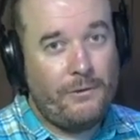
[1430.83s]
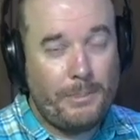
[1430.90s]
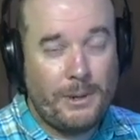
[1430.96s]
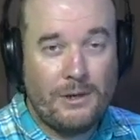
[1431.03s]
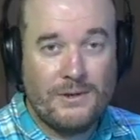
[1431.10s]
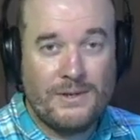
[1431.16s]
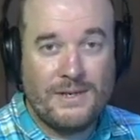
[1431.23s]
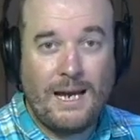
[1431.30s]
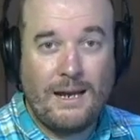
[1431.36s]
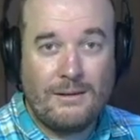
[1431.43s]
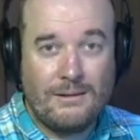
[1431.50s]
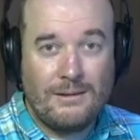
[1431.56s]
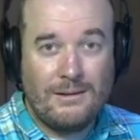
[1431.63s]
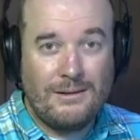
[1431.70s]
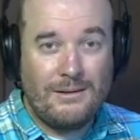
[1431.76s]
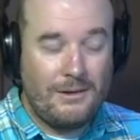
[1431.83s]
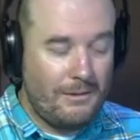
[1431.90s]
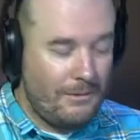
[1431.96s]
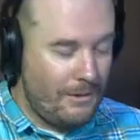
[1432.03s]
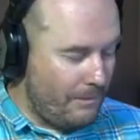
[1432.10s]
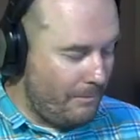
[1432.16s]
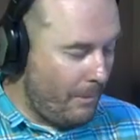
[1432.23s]
because
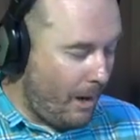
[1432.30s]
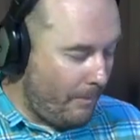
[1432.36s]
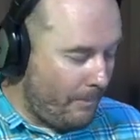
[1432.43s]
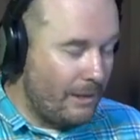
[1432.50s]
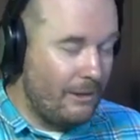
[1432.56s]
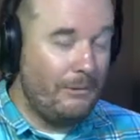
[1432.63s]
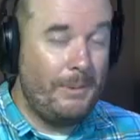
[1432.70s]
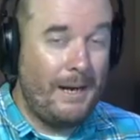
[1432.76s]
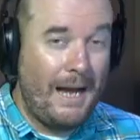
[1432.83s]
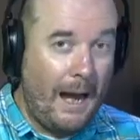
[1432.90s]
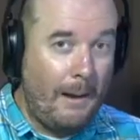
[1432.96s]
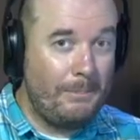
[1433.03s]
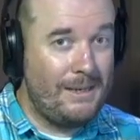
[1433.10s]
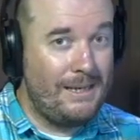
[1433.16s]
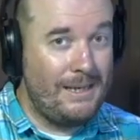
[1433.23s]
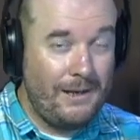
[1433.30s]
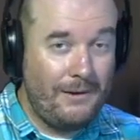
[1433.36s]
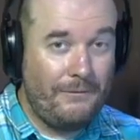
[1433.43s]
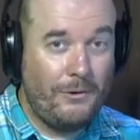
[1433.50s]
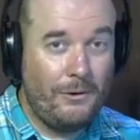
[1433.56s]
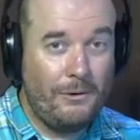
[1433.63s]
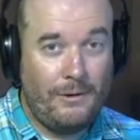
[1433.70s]
it might be a little bit empty
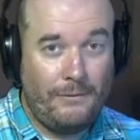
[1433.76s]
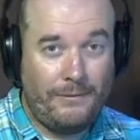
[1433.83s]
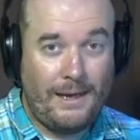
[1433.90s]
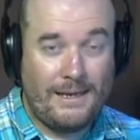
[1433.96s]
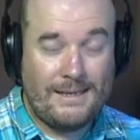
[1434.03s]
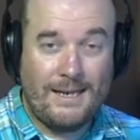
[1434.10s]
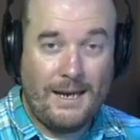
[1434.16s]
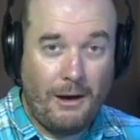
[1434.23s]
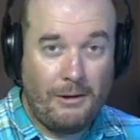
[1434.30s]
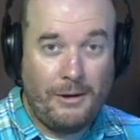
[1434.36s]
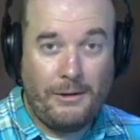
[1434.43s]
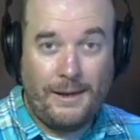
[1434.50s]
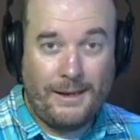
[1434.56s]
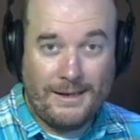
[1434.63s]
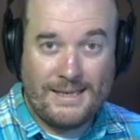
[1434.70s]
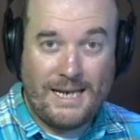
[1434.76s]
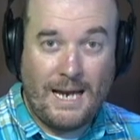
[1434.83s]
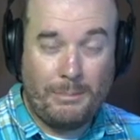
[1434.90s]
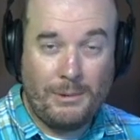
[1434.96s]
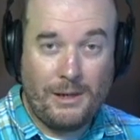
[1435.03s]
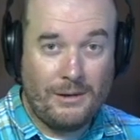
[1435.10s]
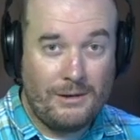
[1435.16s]
if that's the only thing that's happening.